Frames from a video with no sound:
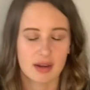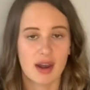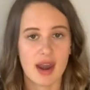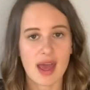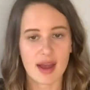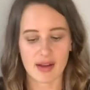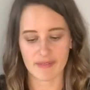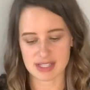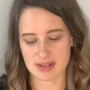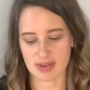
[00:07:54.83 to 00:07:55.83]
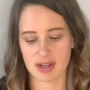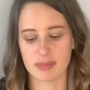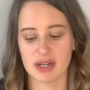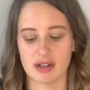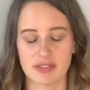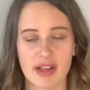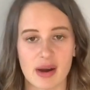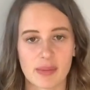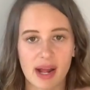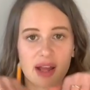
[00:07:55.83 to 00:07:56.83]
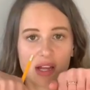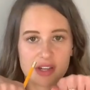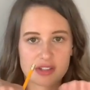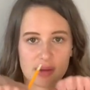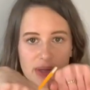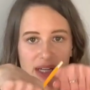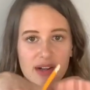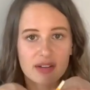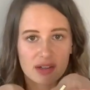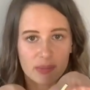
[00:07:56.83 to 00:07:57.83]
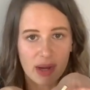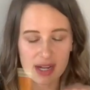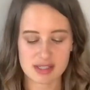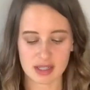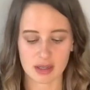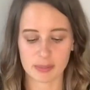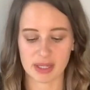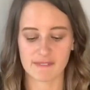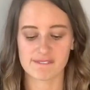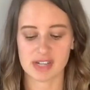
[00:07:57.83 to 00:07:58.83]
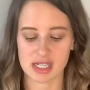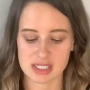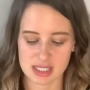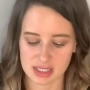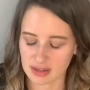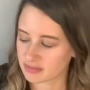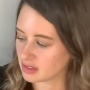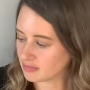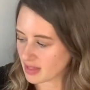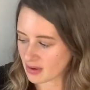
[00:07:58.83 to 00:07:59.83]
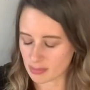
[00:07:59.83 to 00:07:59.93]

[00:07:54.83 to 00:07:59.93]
now I said we're gonna put her in a flower pot. So I'm making her little paws up in front of the flower